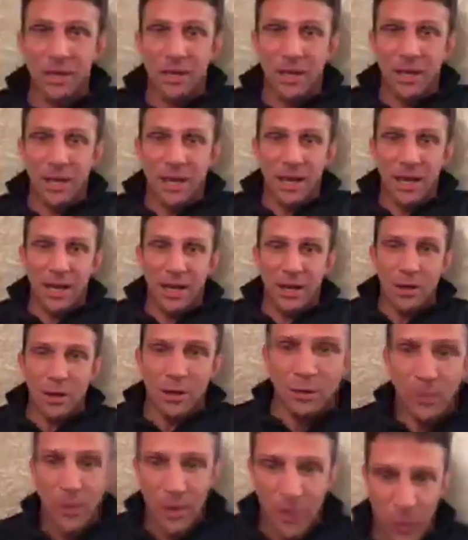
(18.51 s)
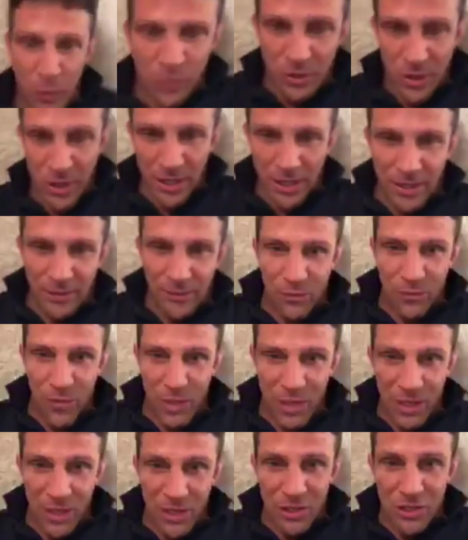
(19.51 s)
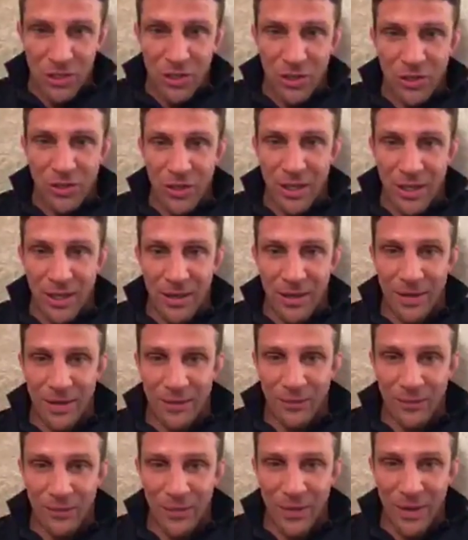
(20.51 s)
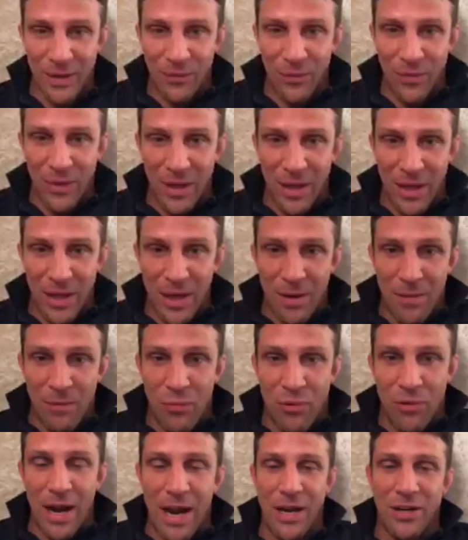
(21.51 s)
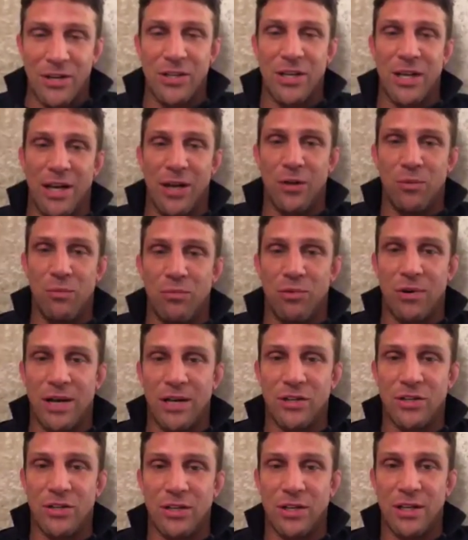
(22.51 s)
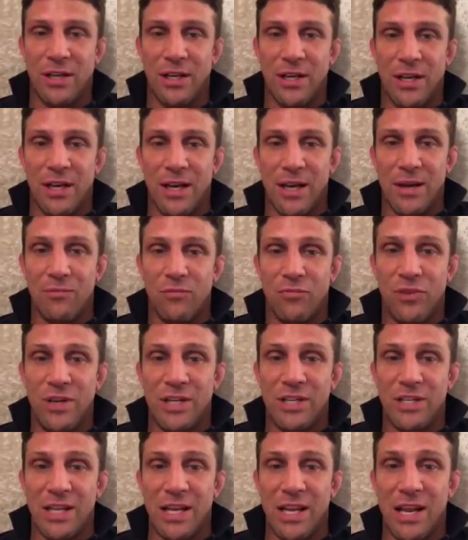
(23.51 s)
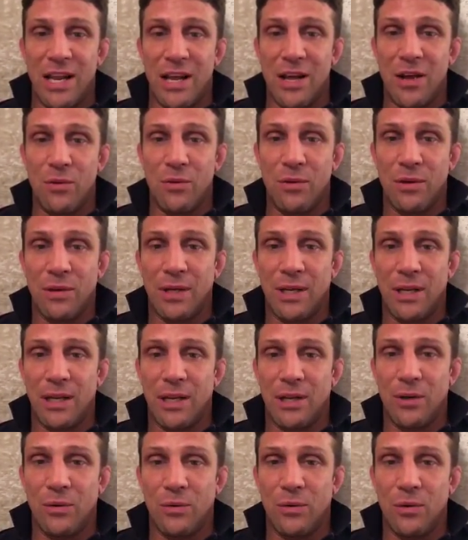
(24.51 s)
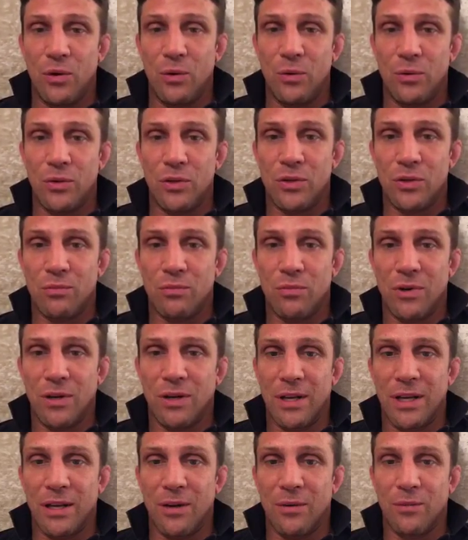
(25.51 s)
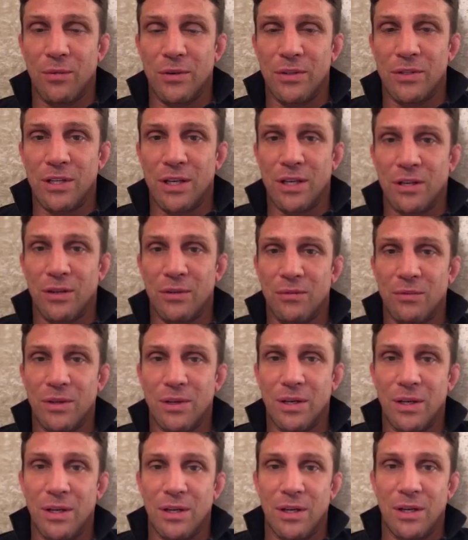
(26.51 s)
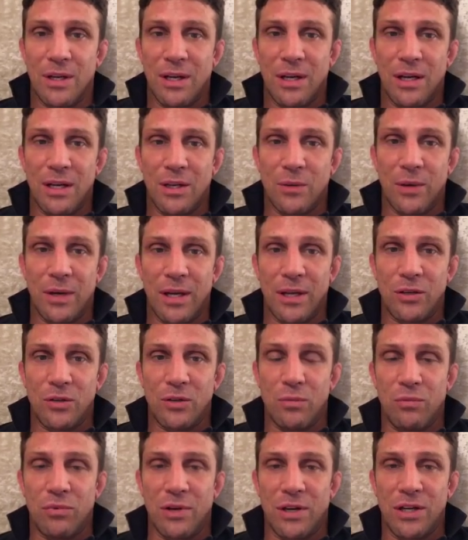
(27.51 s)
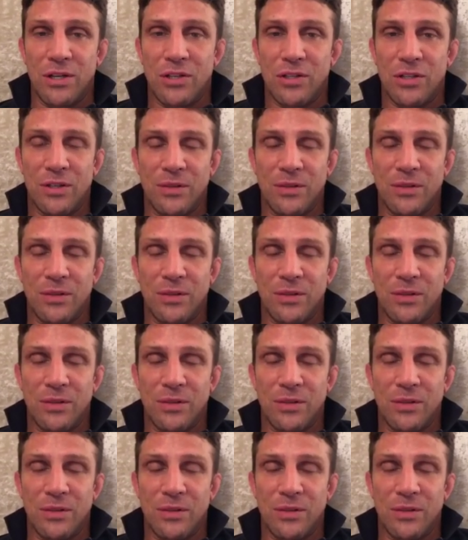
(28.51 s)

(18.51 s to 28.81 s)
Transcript: Hello, who's here? Sonia. Prash. Hello, Prash. Rita. Hello. Hello, Lewis. Wrong. Hang on 1 second. How do I add you, Prash?